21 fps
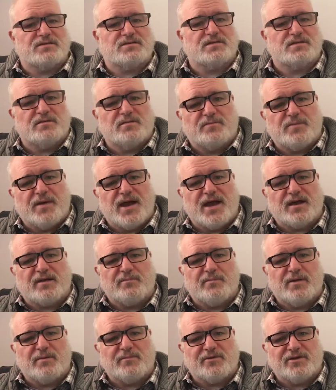in the
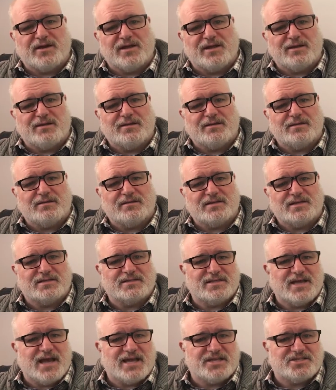back memory. The
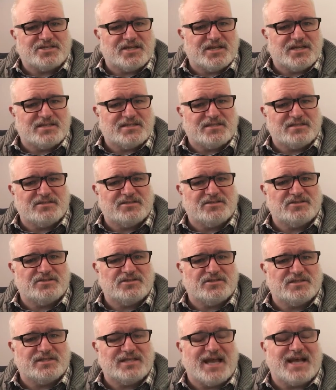
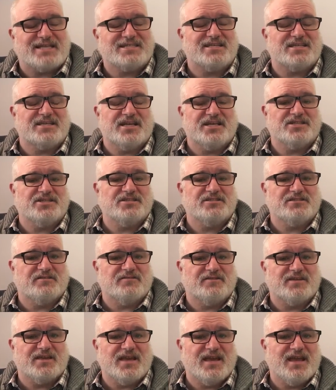assassinations
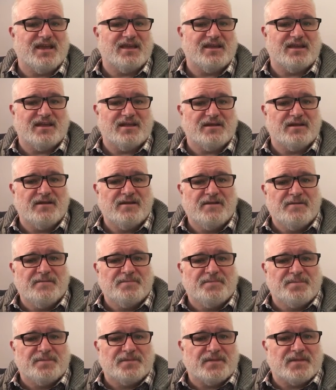of King and
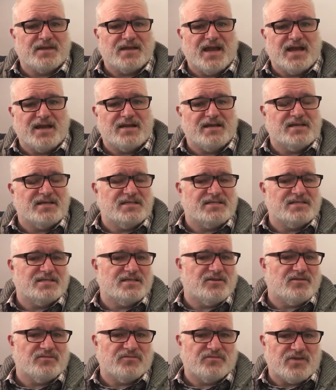Kennedy
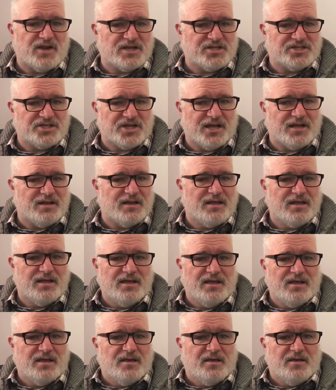still fresh on
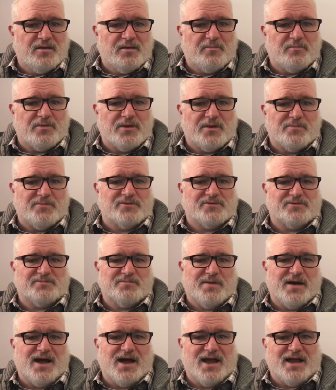people's
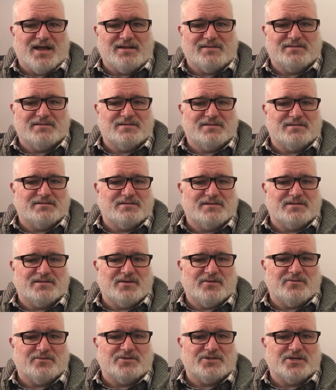minds. And
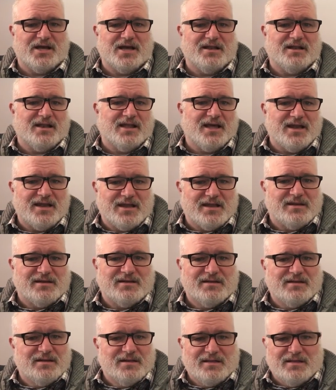so John
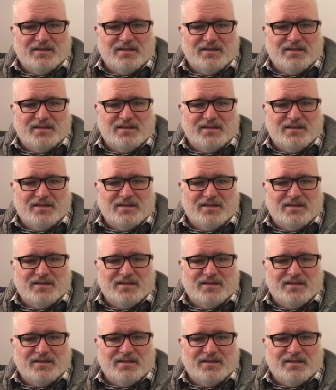Lennon